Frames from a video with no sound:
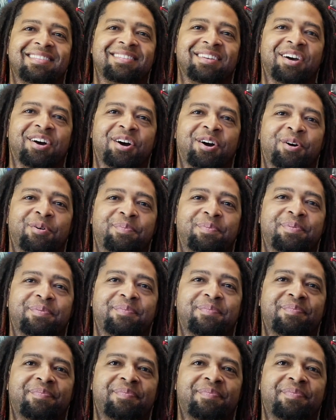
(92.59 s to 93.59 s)
Dope.
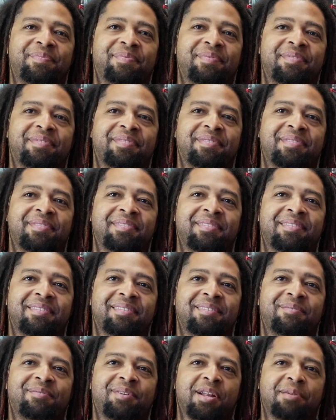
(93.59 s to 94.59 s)

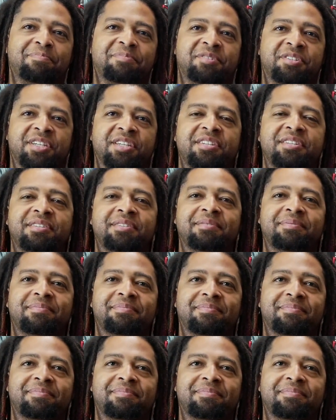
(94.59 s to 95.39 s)
What up, Gene?